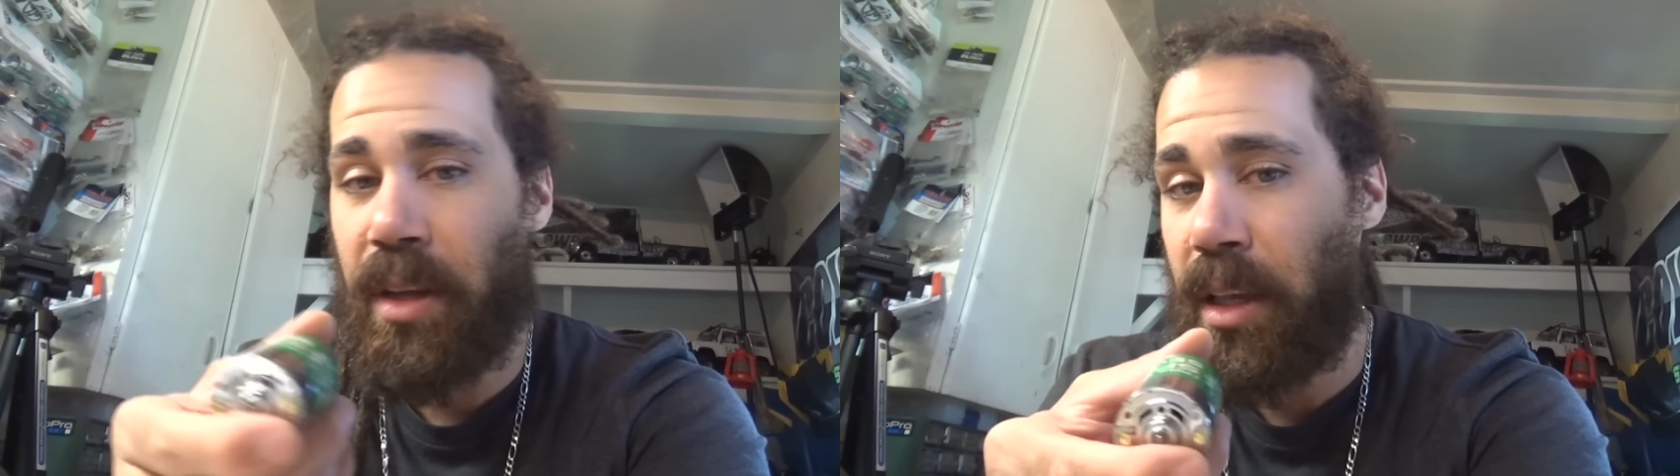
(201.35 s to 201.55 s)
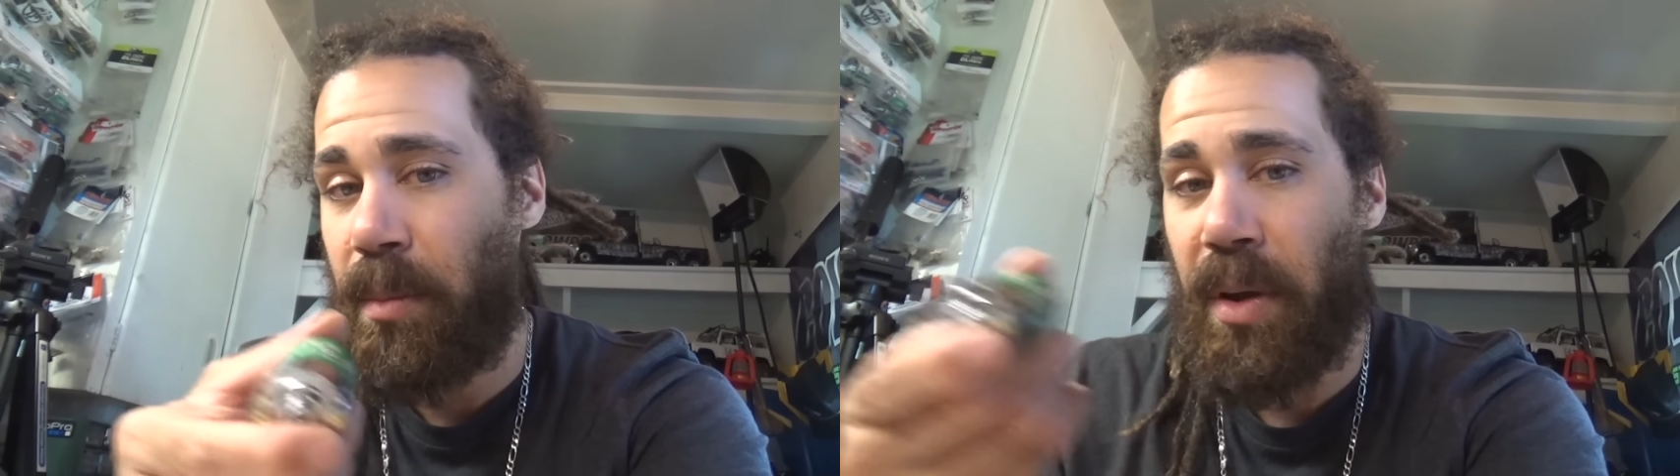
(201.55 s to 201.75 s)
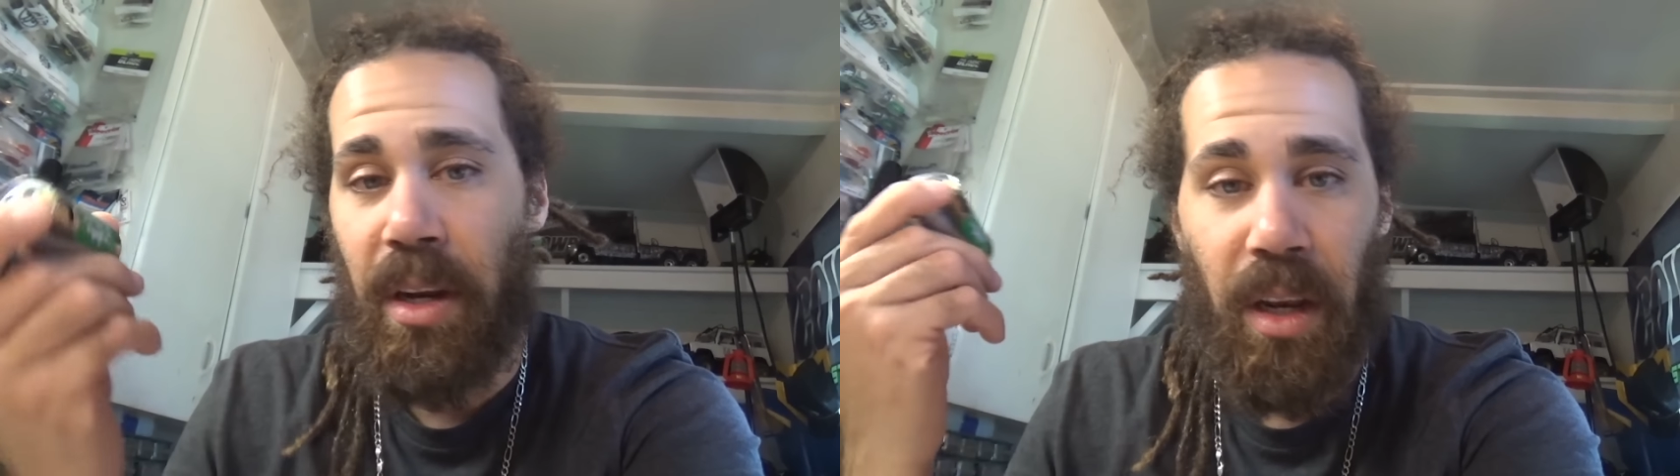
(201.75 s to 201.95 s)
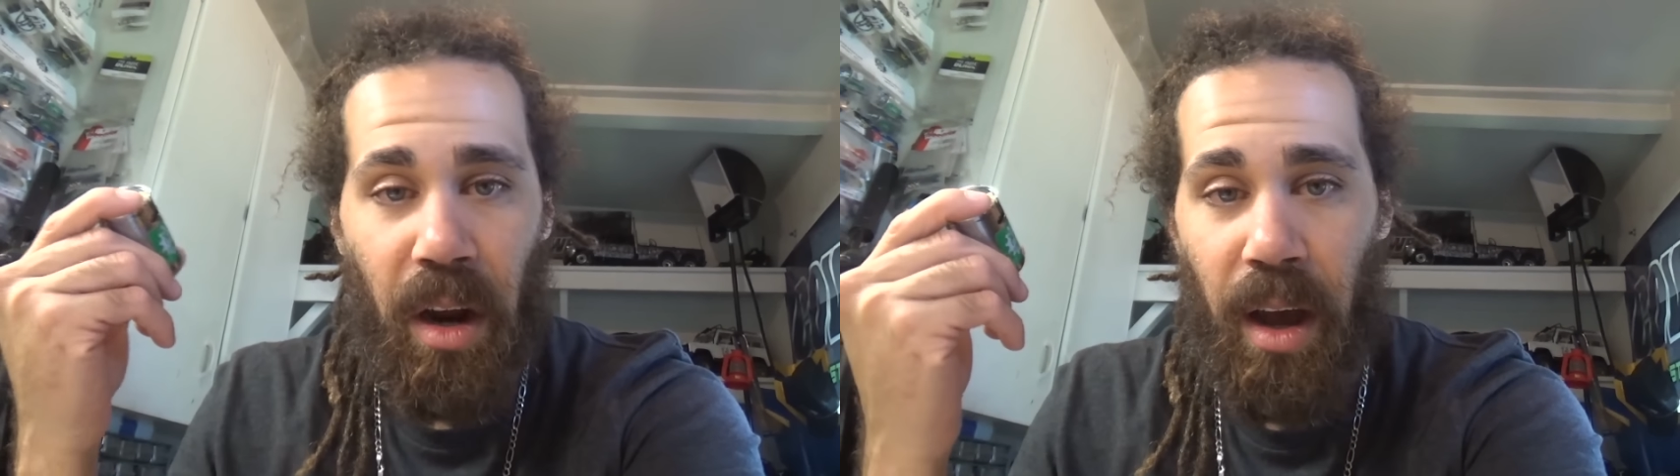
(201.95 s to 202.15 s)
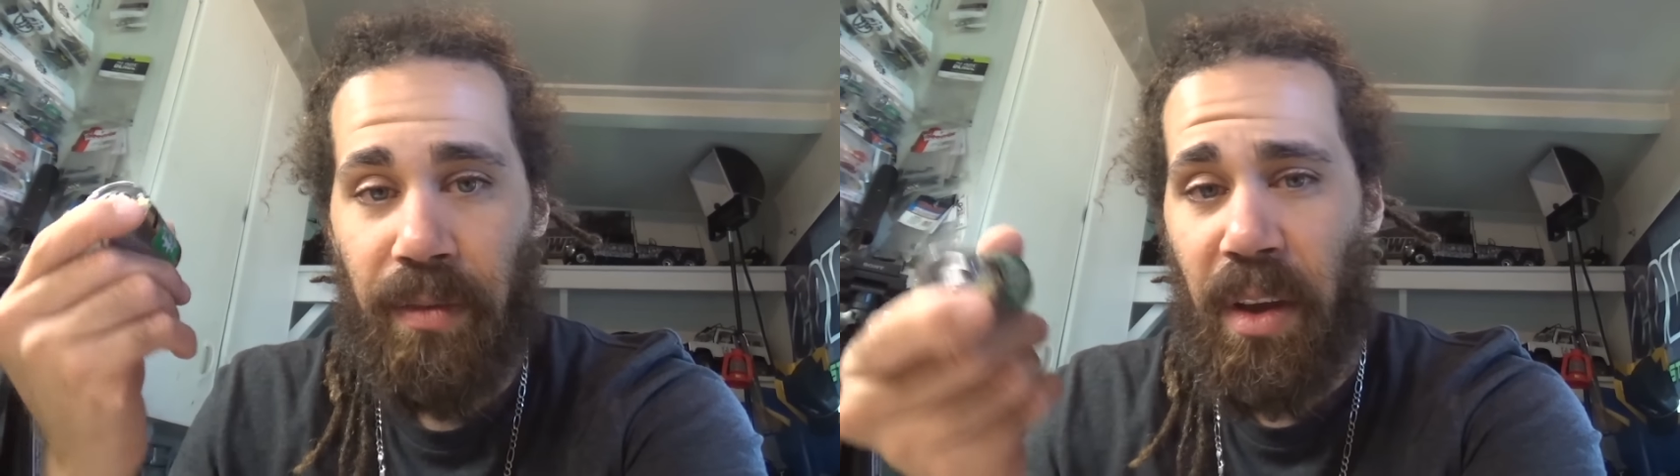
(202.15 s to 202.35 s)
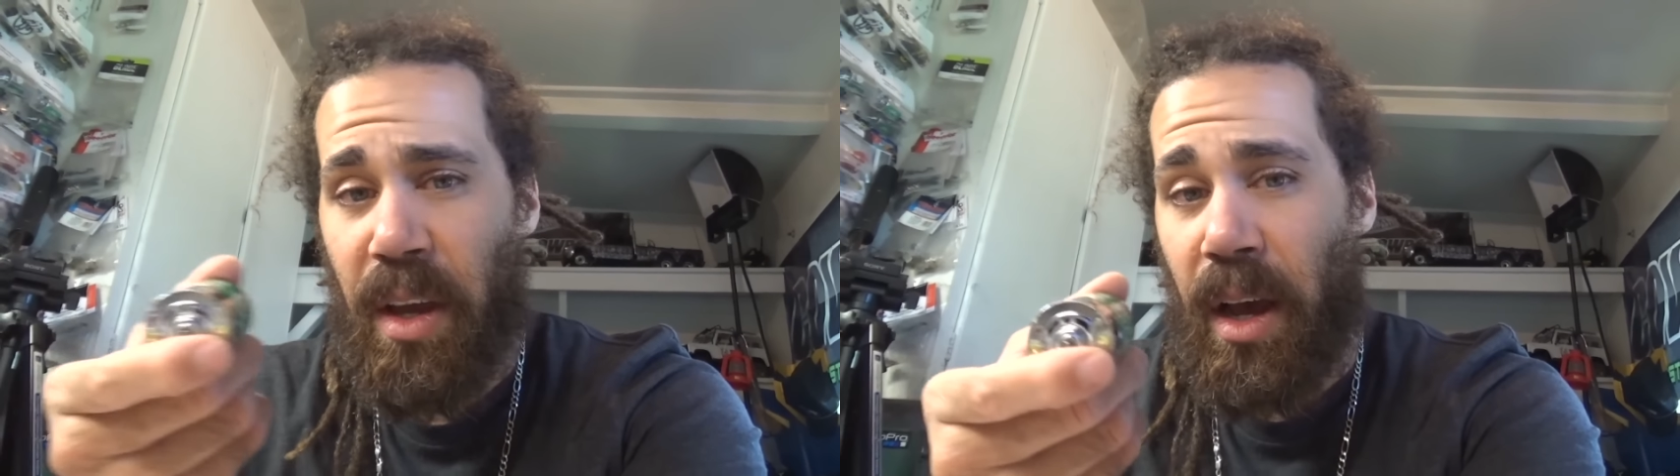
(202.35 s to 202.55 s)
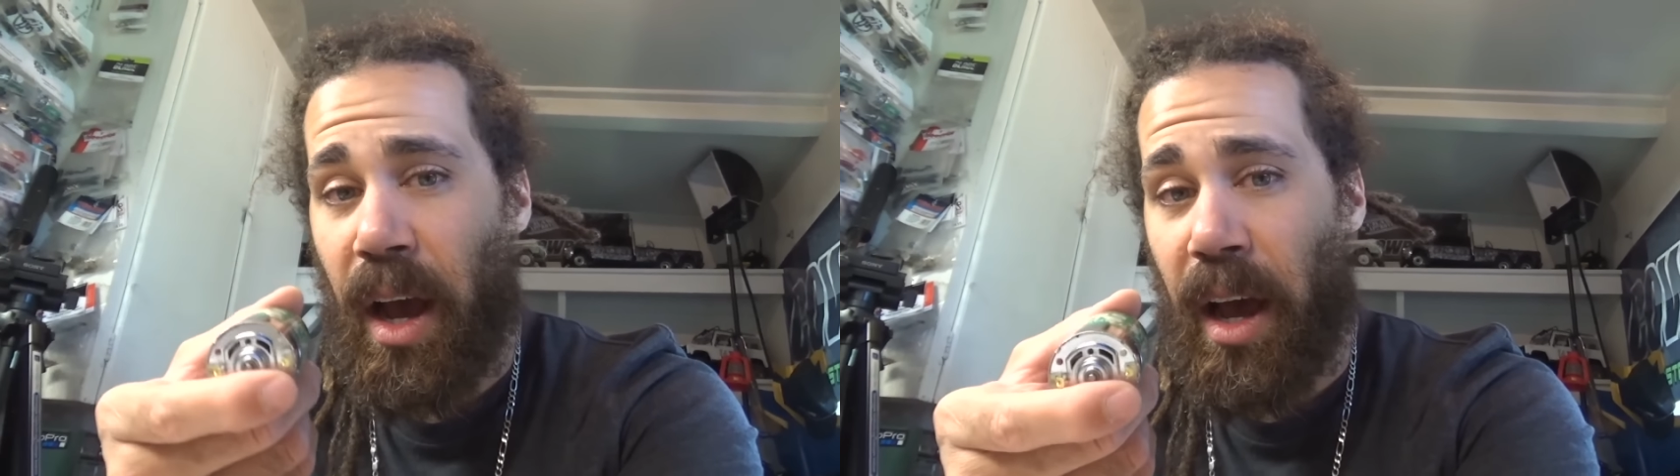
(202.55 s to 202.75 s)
take the pinion off,